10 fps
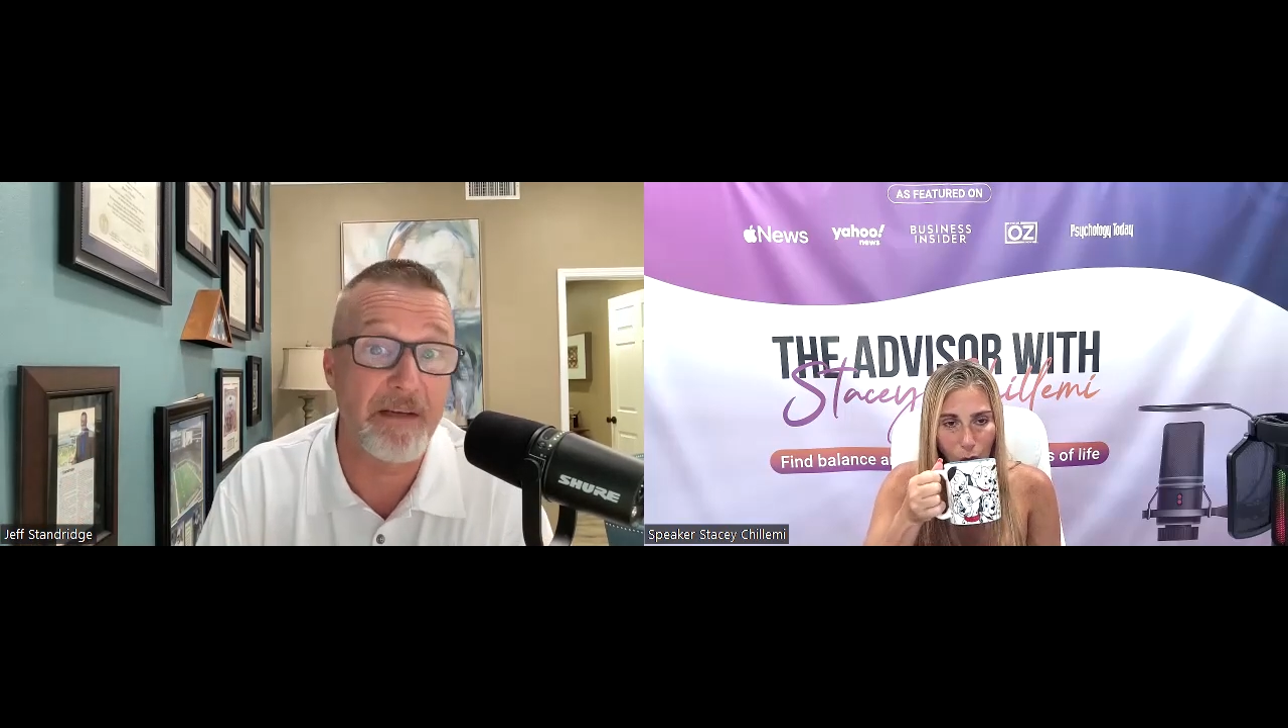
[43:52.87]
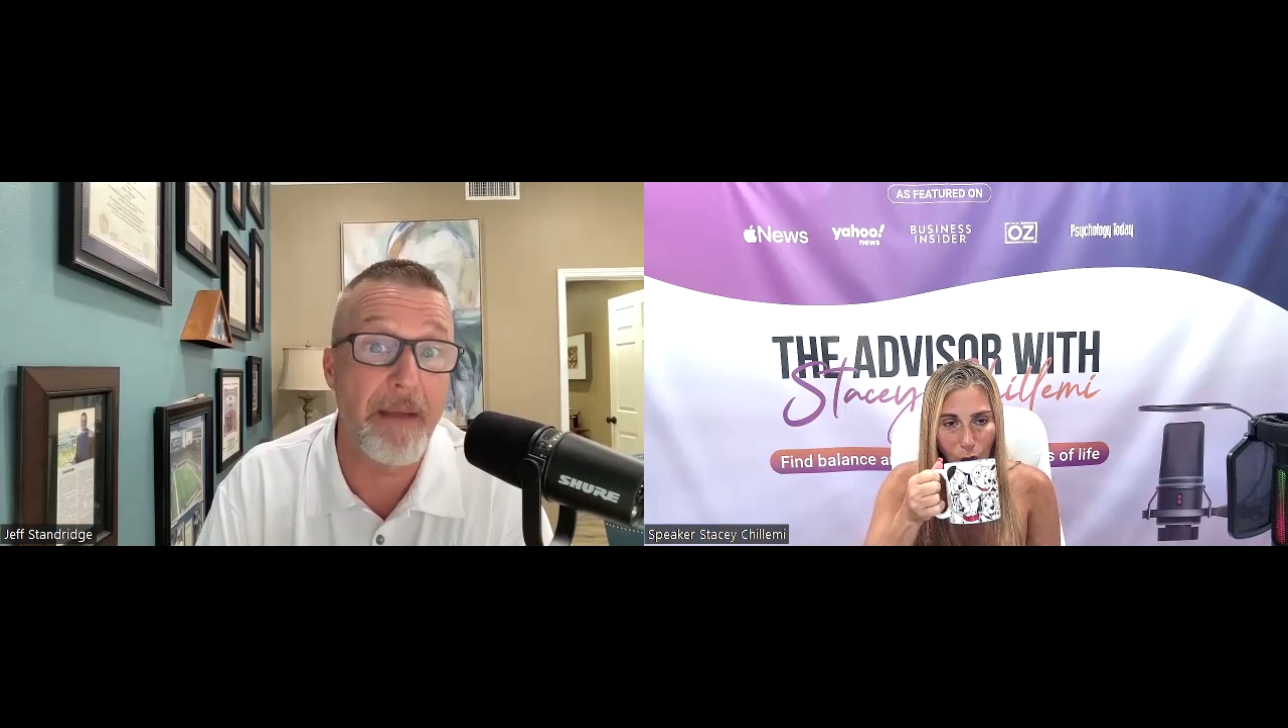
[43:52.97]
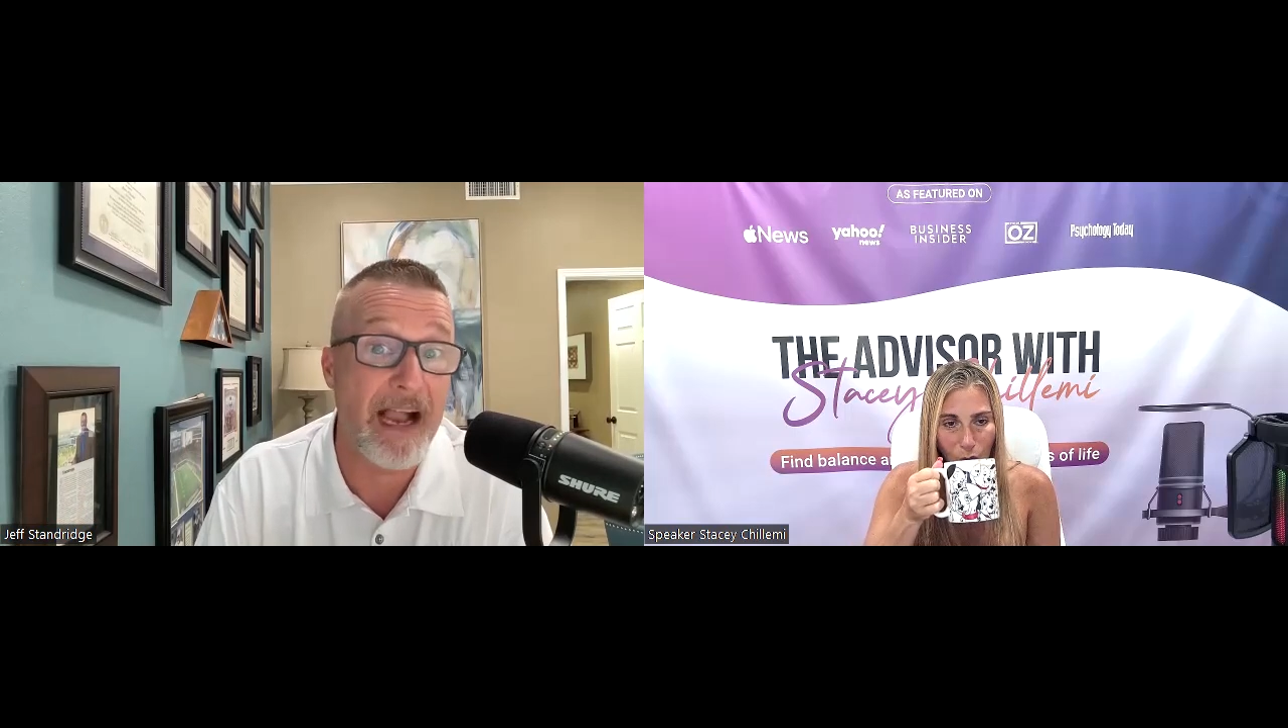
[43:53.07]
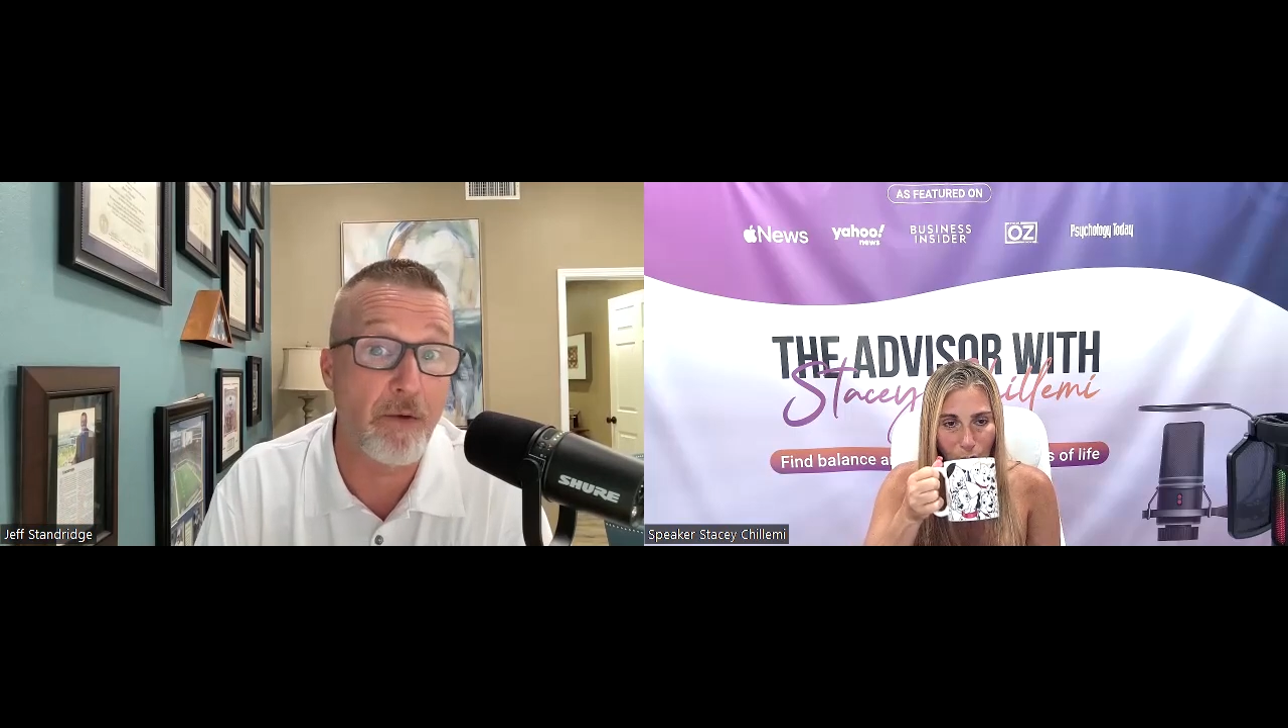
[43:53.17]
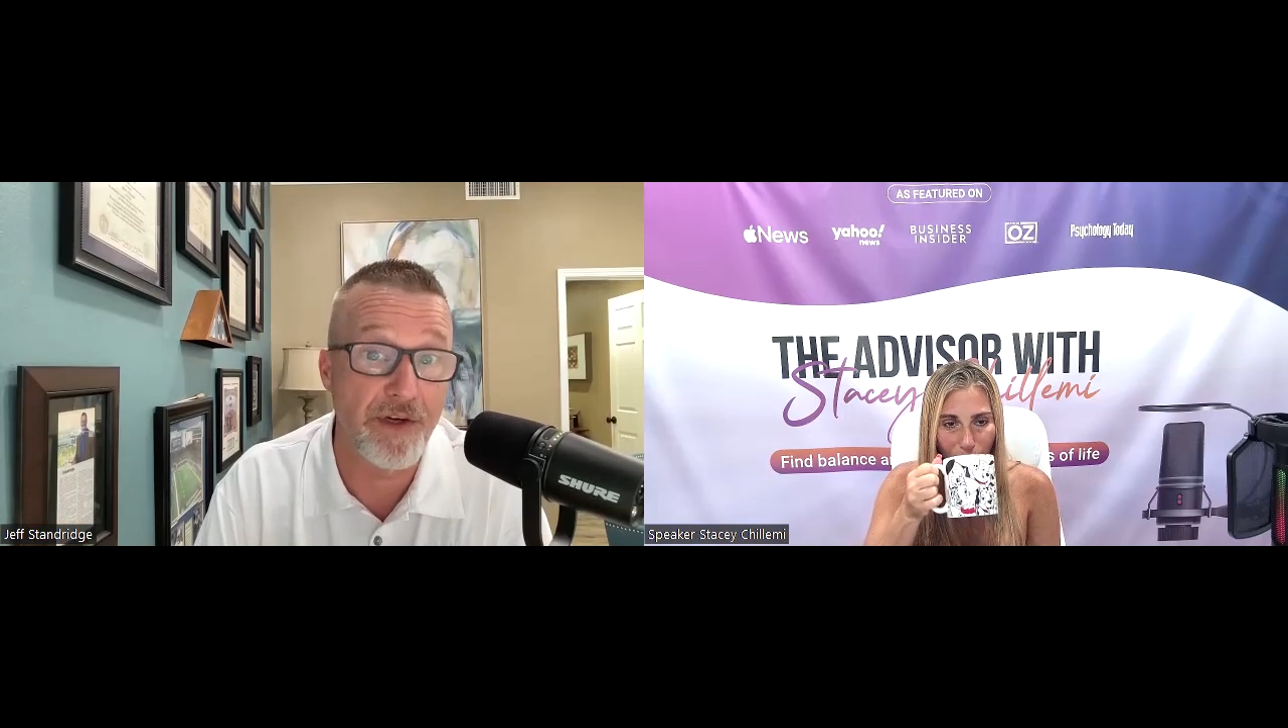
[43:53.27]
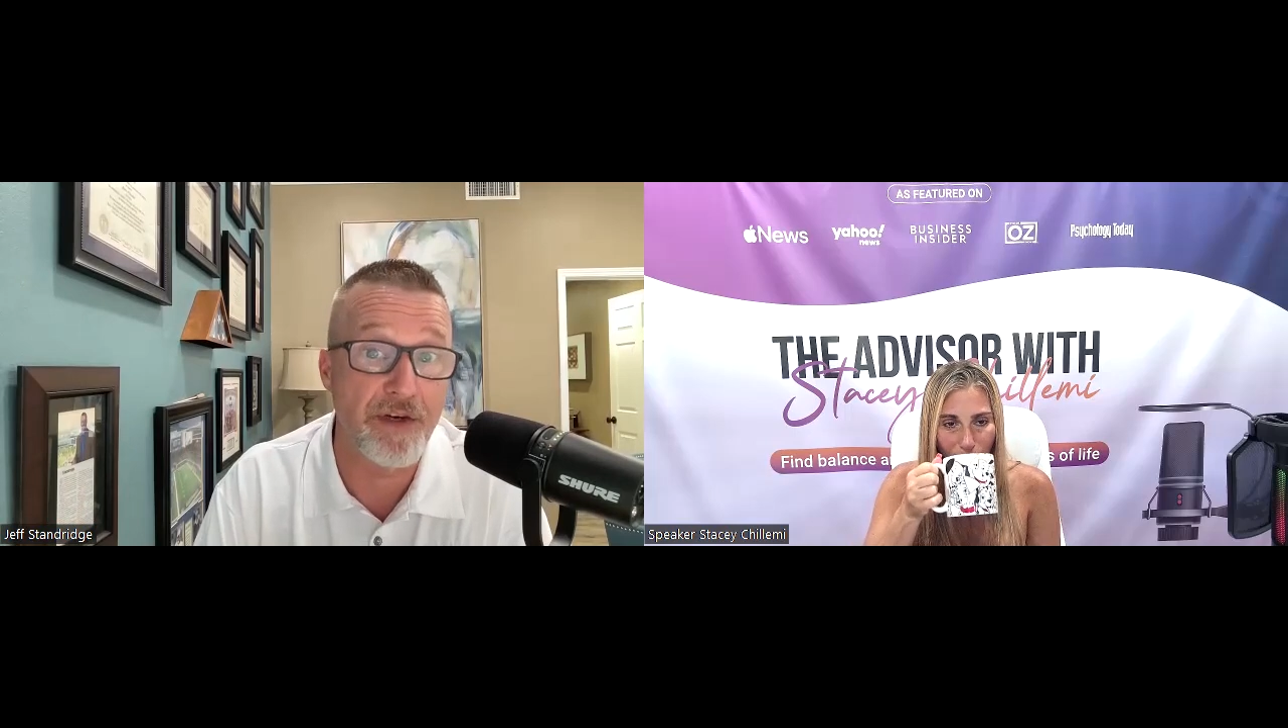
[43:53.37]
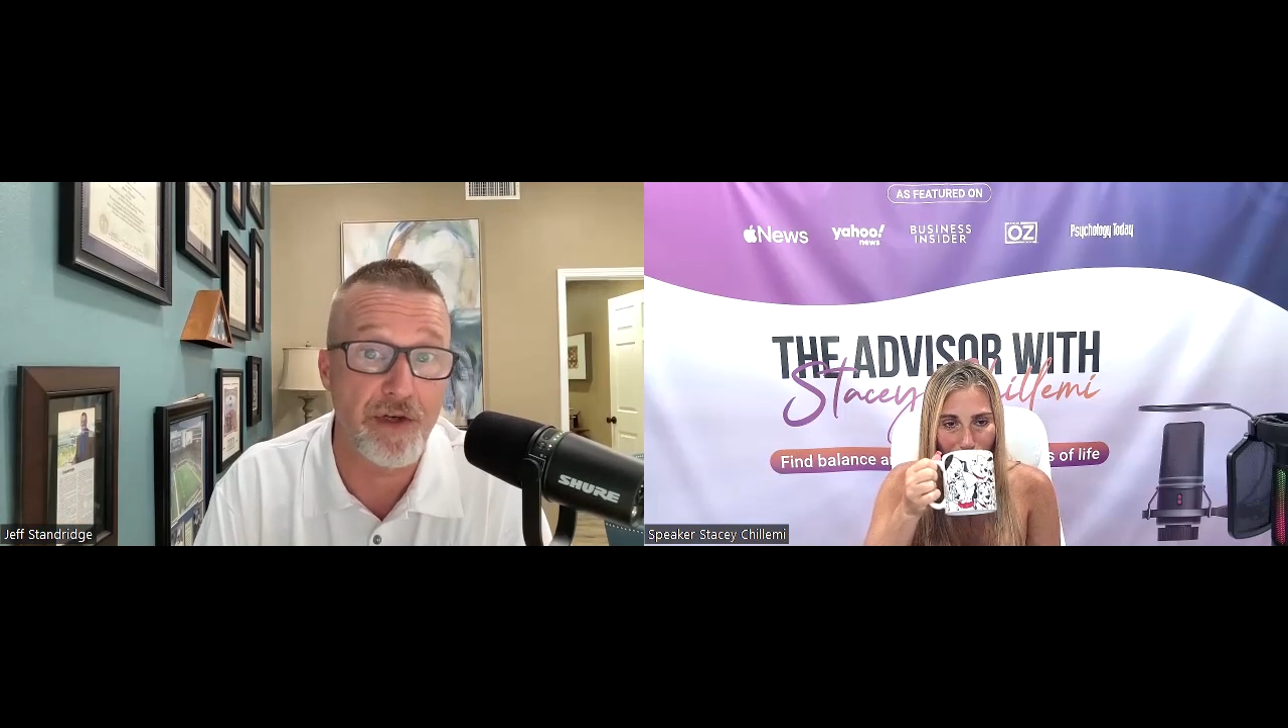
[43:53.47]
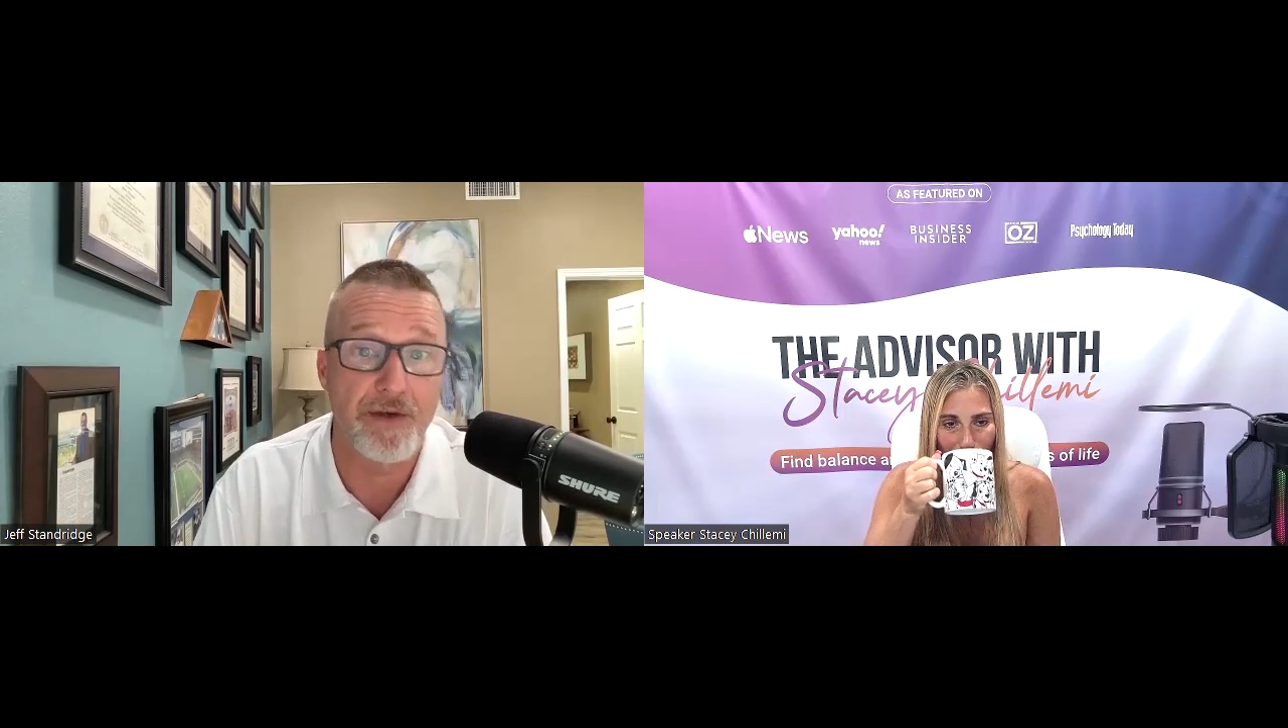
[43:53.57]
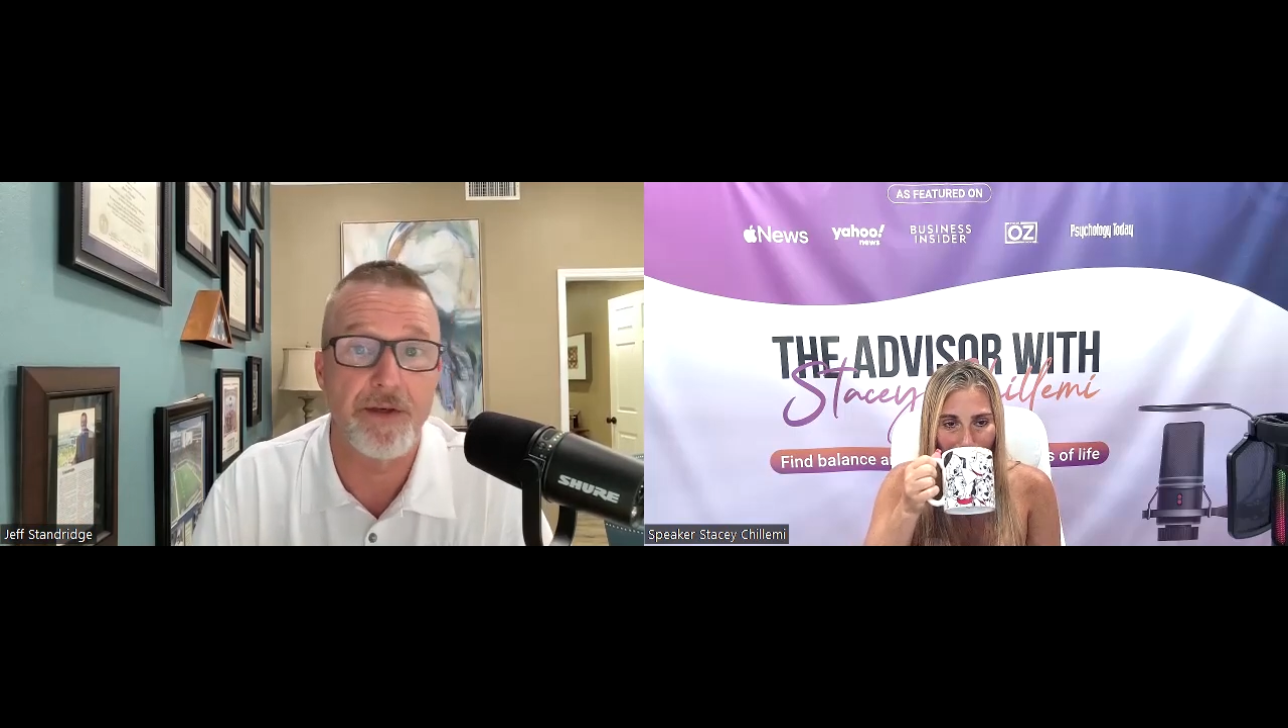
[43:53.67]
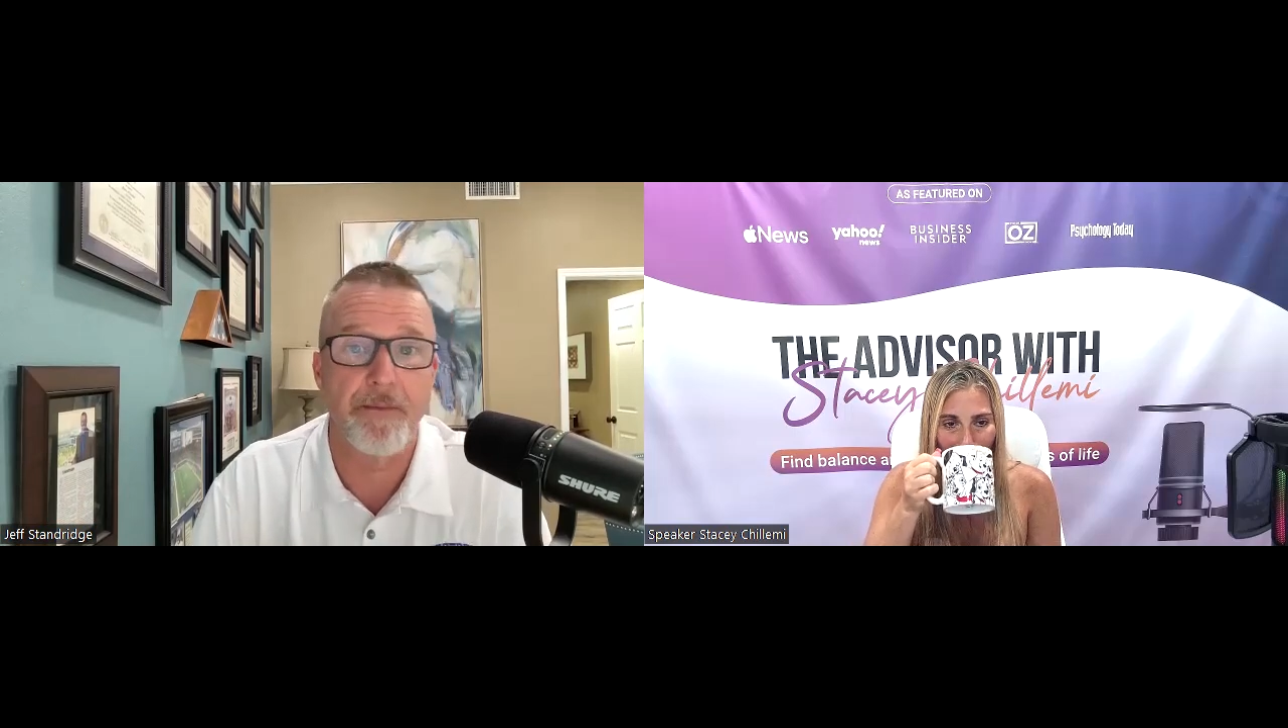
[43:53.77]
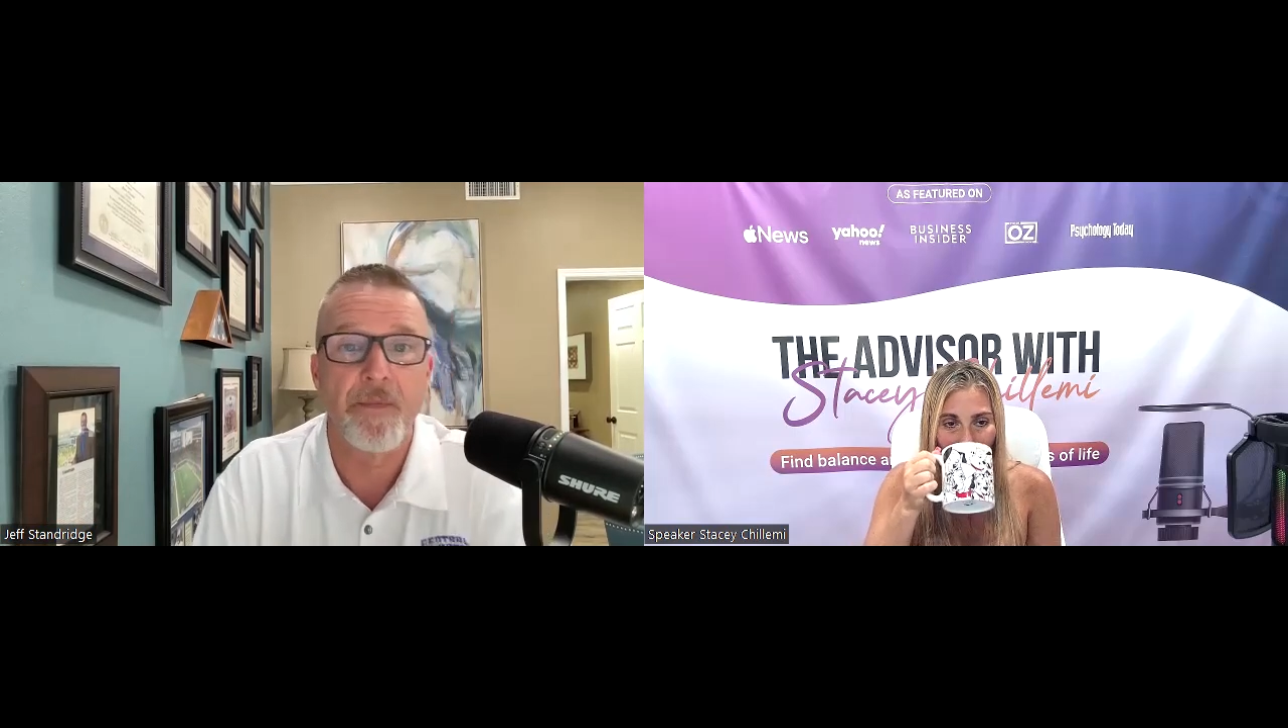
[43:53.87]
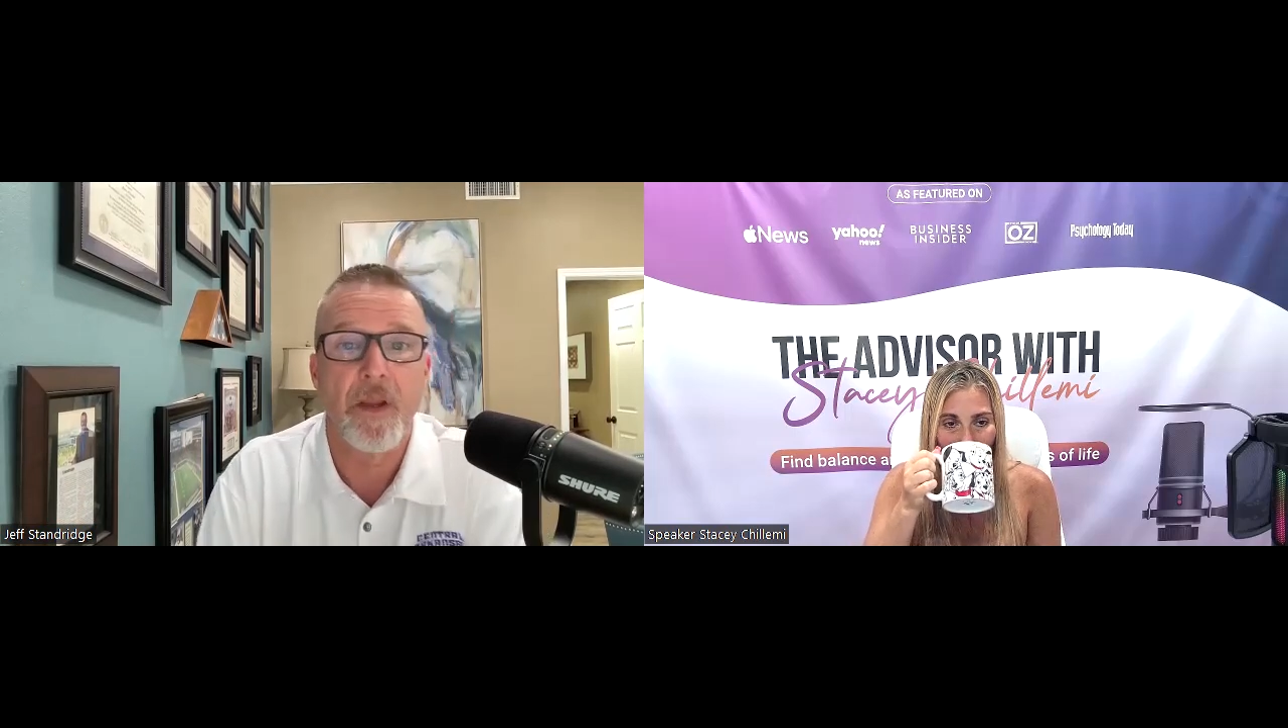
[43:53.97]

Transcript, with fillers: some acquisitions.